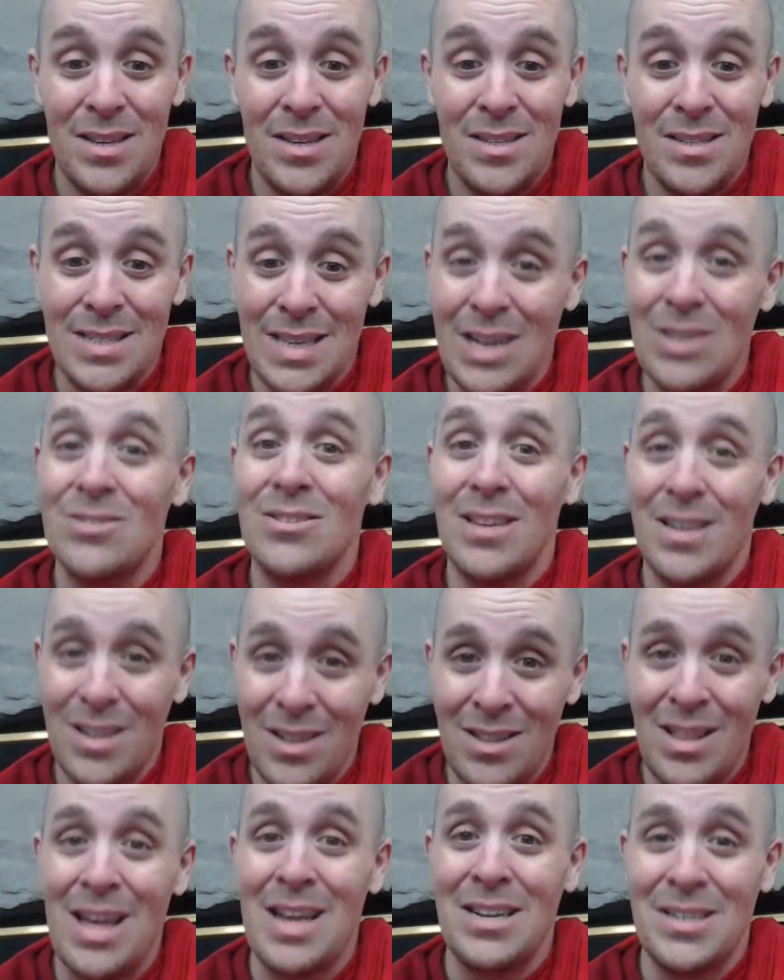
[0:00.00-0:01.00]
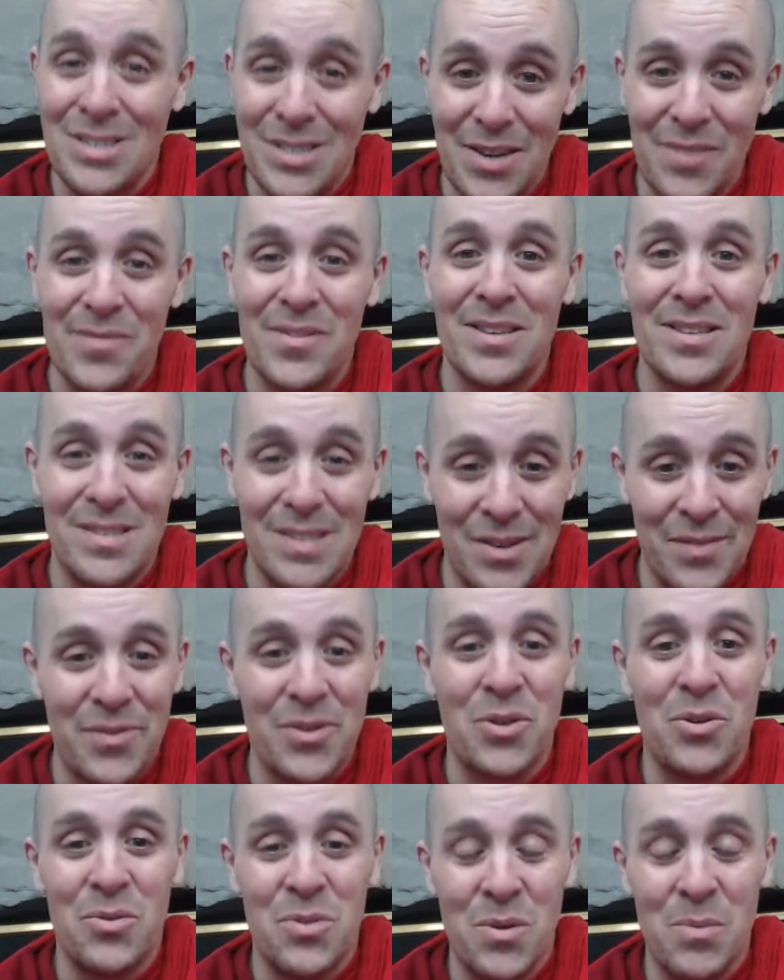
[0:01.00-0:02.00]
Sounds like a lot of stuff that's
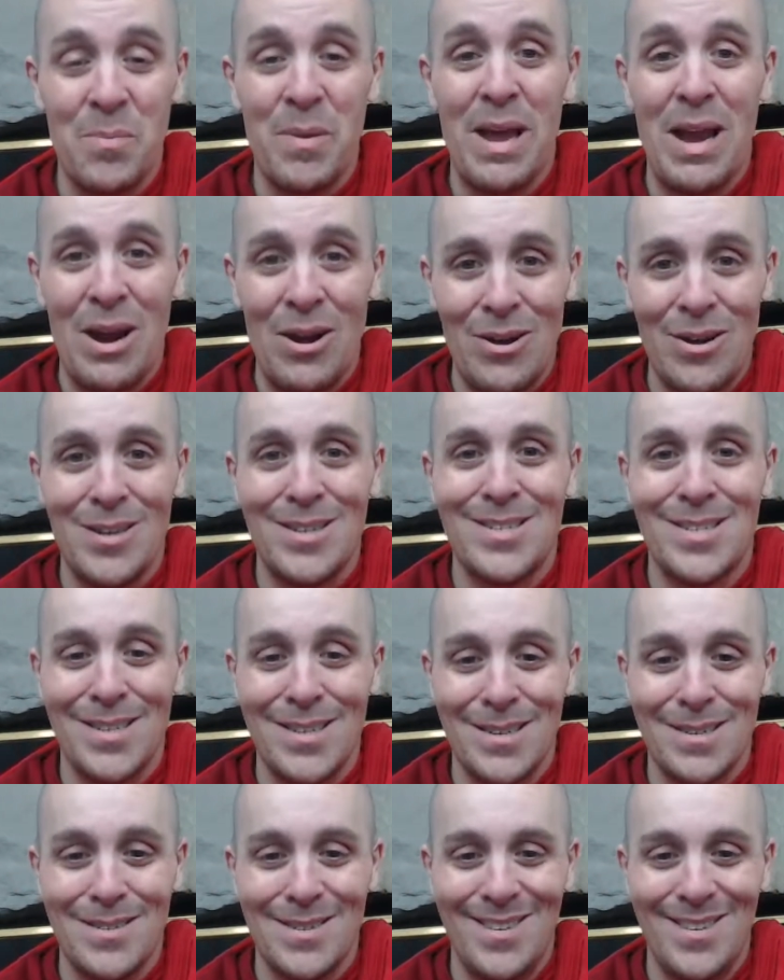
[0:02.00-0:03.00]
difficult to bear, isn't it?